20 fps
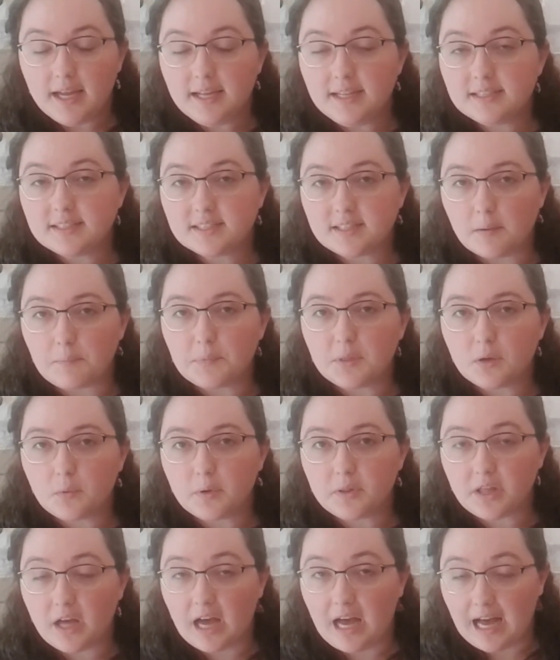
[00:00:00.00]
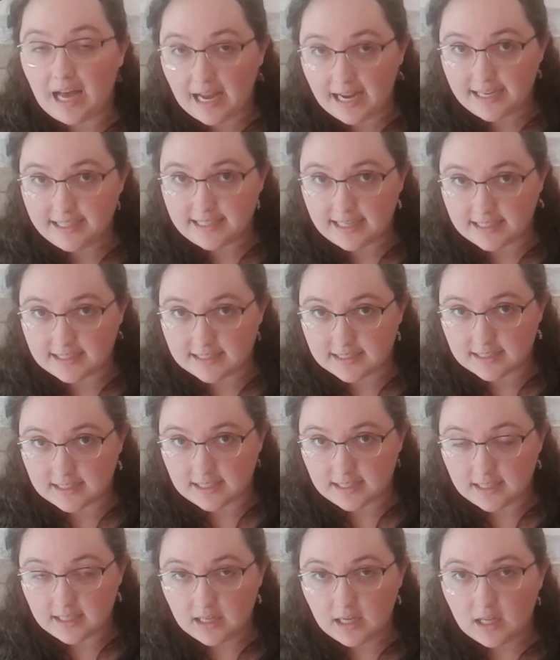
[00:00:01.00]
In something with a high
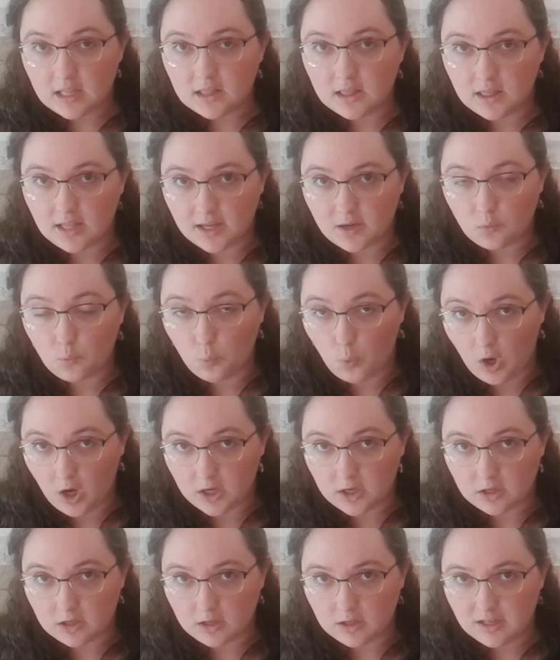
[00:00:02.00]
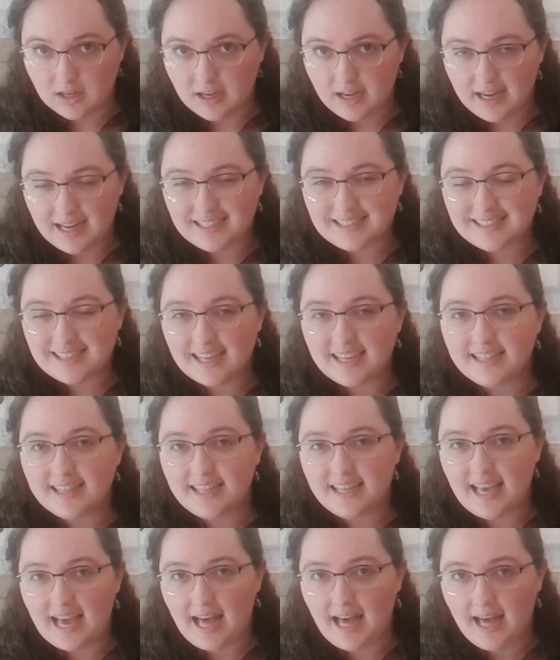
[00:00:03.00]
density, like water, it's like
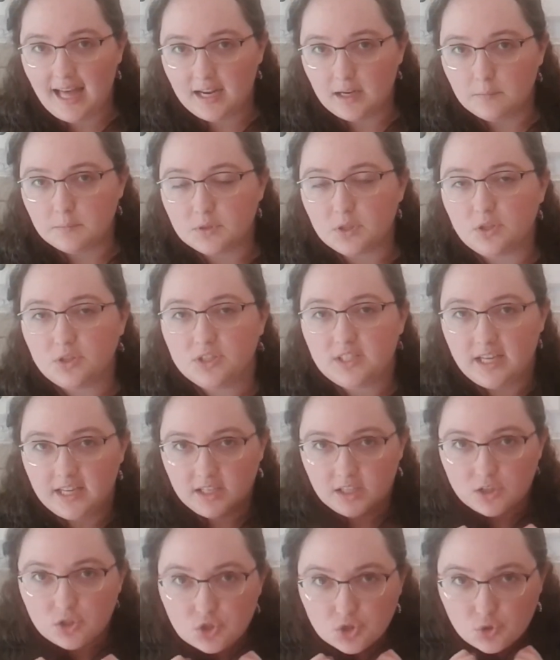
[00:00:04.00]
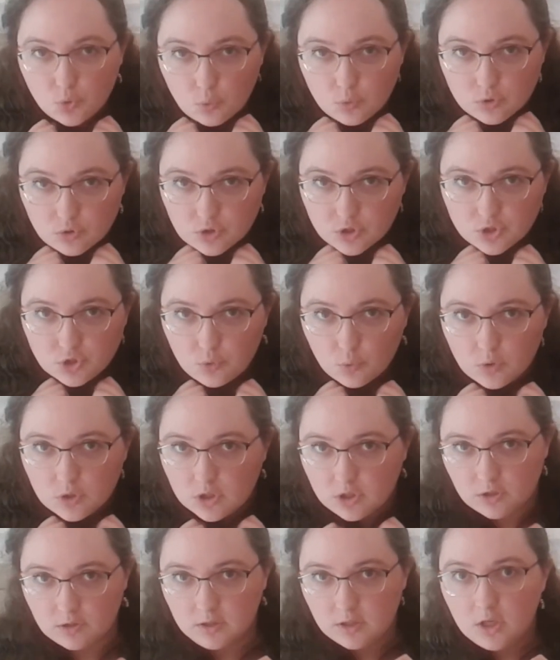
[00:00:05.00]
the atoms are standing shoulder to
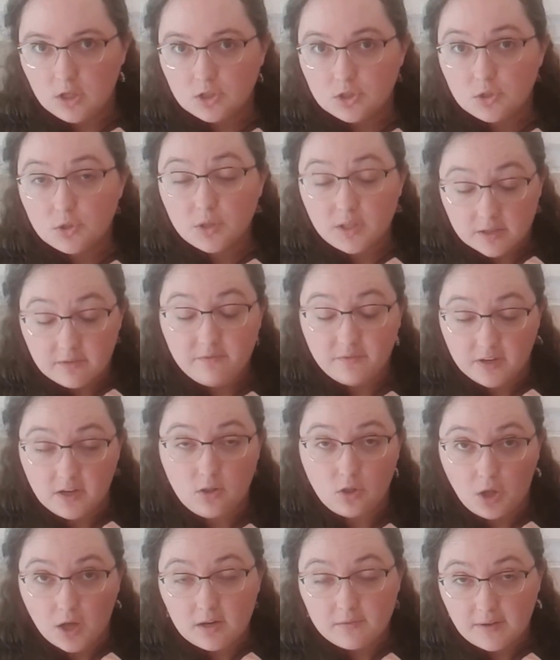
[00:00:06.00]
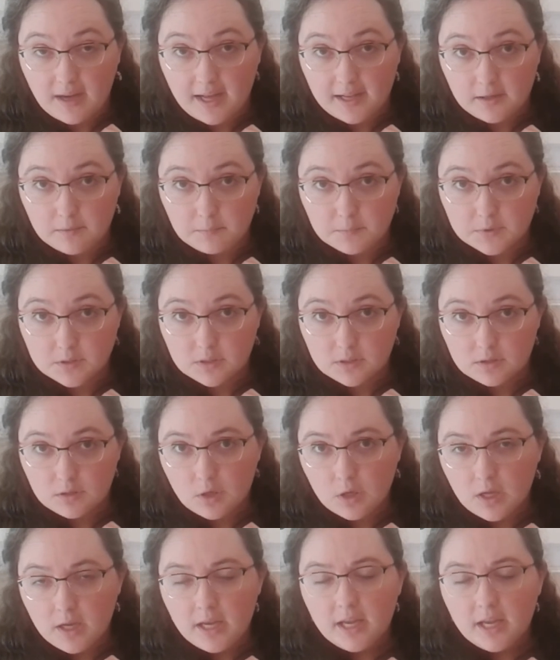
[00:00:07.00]
shoulder, so you can fit a lot of atoms.